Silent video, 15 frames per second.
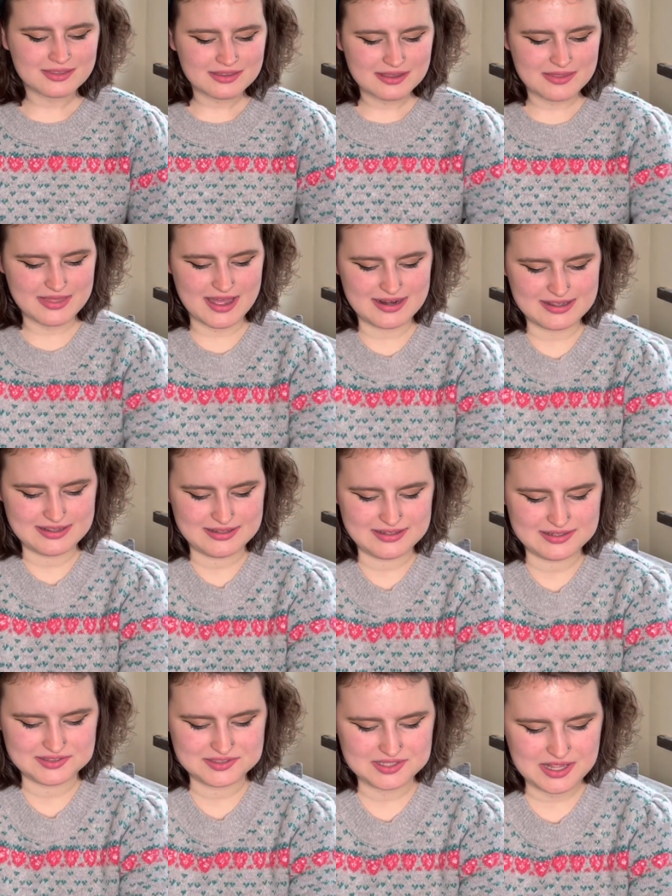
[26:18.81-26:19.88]
that
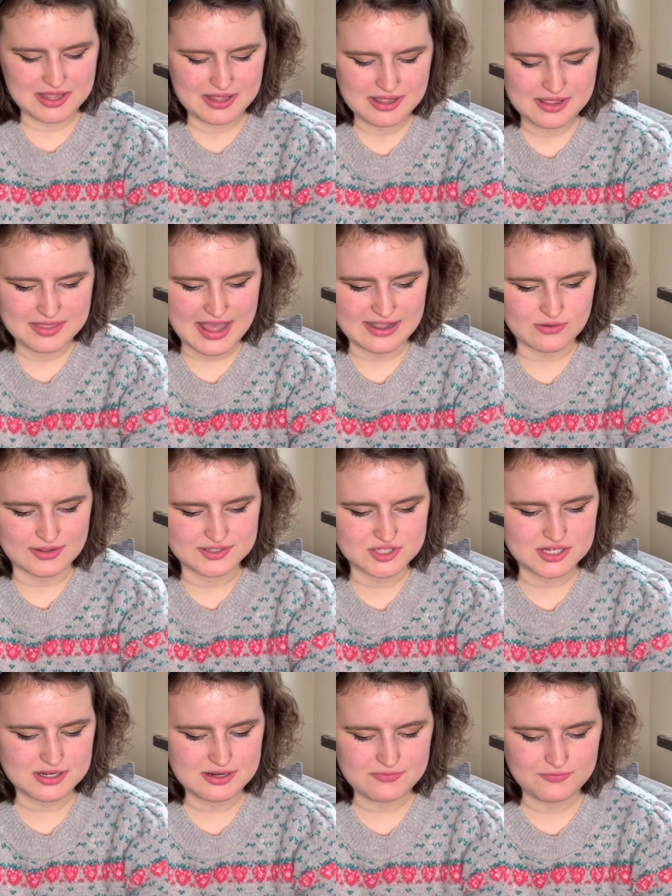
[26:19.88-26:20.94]
is that
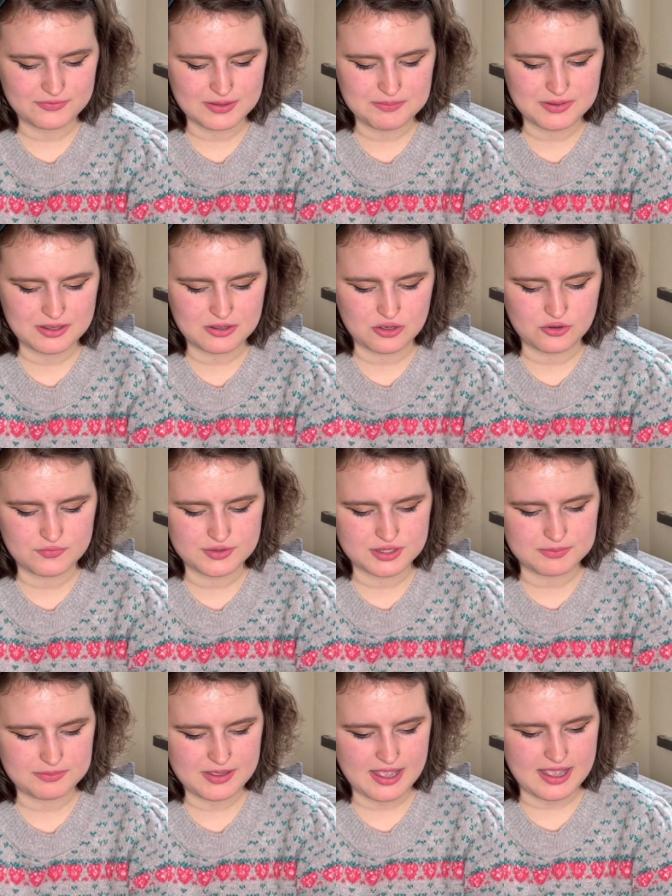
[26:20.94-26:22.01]
question. Flipping over the
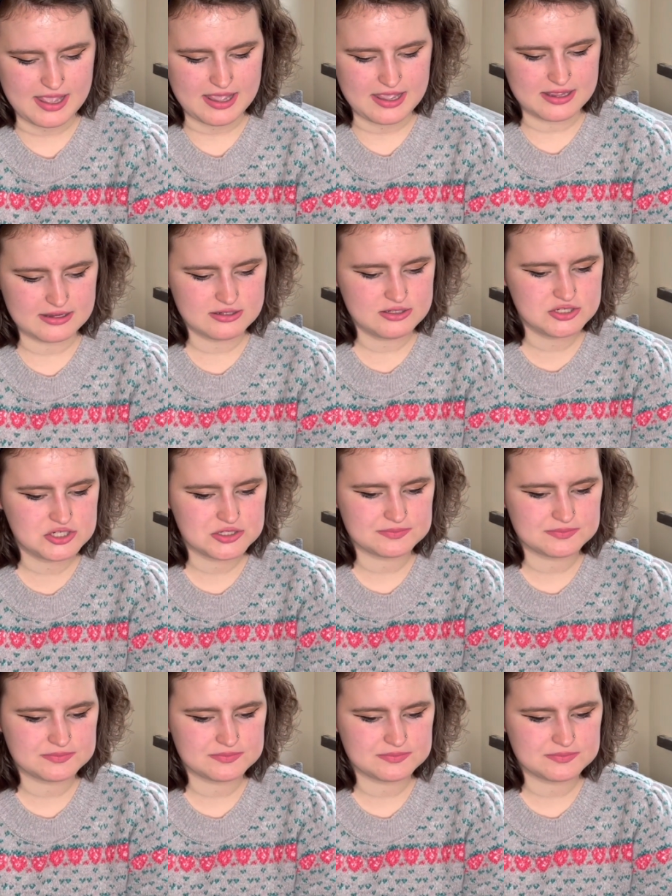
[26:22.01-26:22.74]
page.